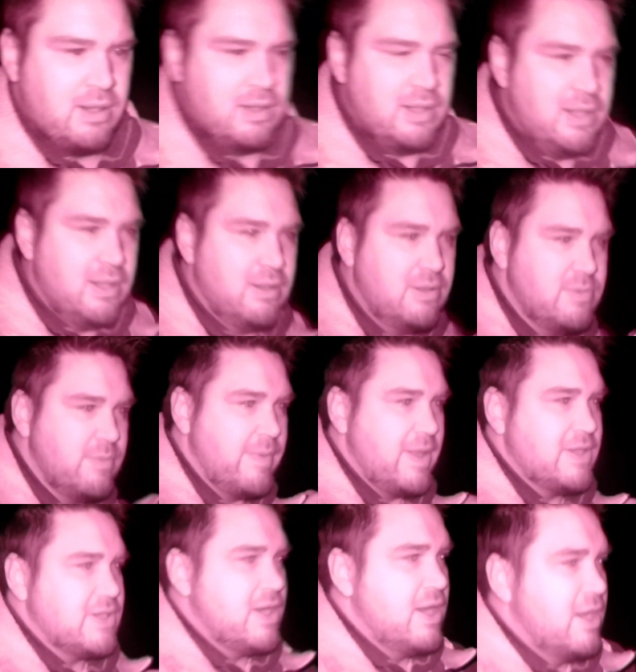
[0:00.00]
yeah, we can bounce.
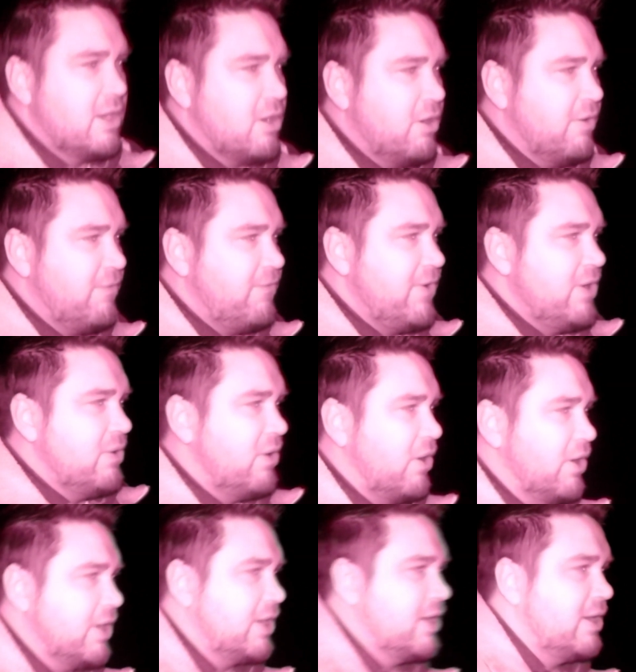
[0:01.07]
Kind of feel
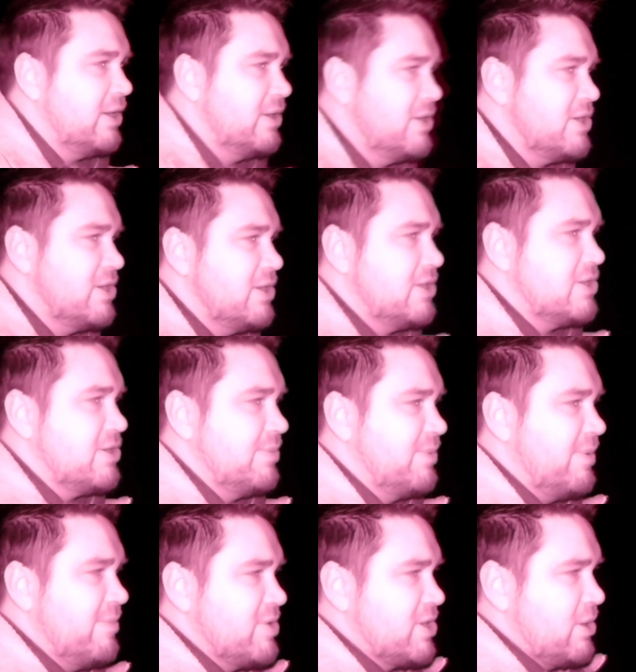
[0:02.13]
like something
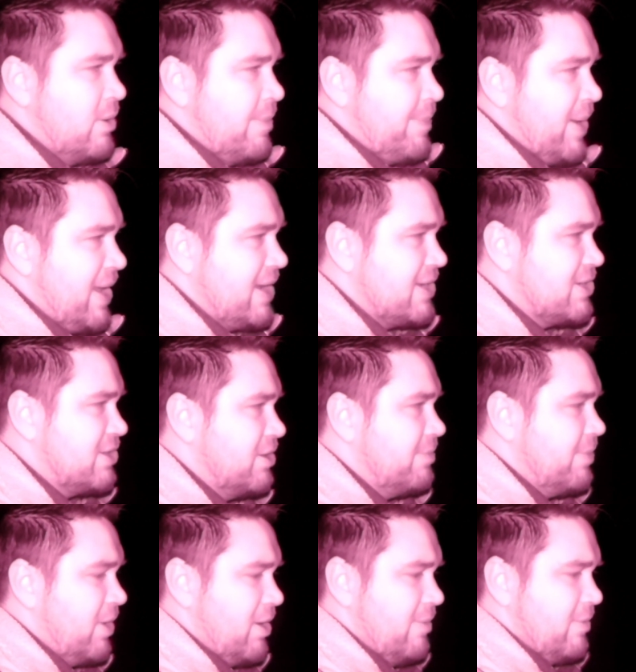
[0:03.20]
was going to appear stood
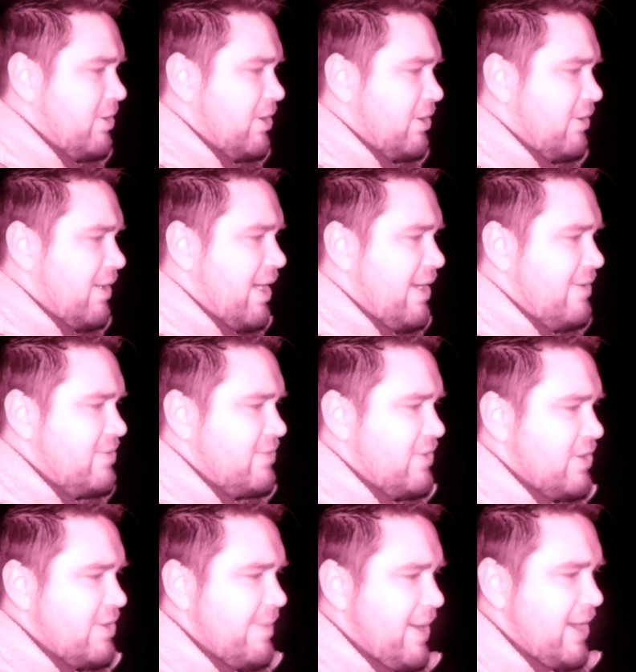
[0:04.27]
behind one of the graves further
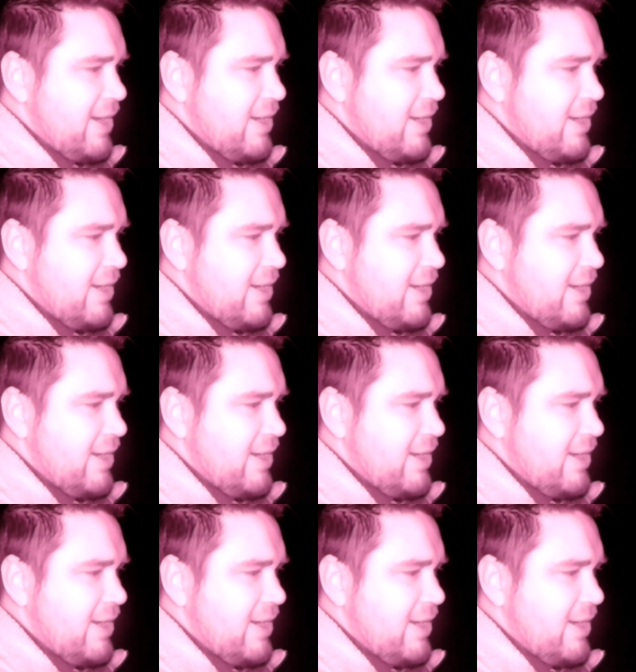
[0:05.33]
back.